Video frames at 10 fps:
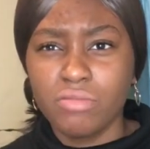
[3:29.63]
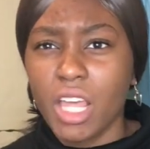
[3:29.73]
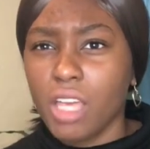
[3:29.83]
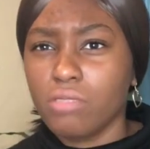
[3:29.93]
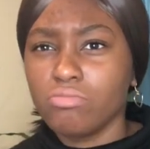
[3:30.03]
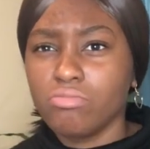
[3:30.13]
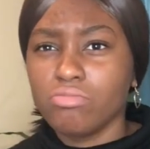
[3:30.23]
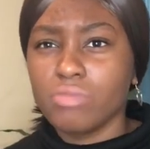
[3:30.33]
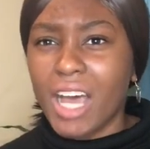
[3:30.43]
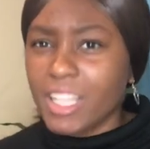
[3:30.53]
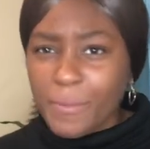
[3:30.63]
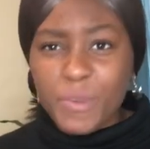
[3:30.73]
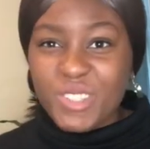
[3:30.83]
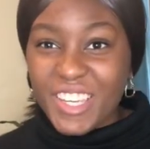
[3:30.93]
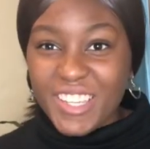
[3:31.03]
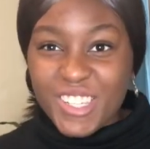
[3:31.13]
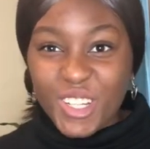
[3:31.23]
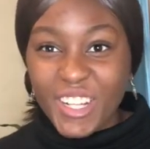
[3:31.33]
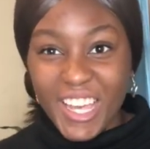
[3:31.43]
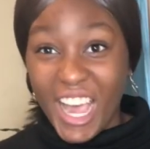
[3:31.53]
Like, I love music, so like,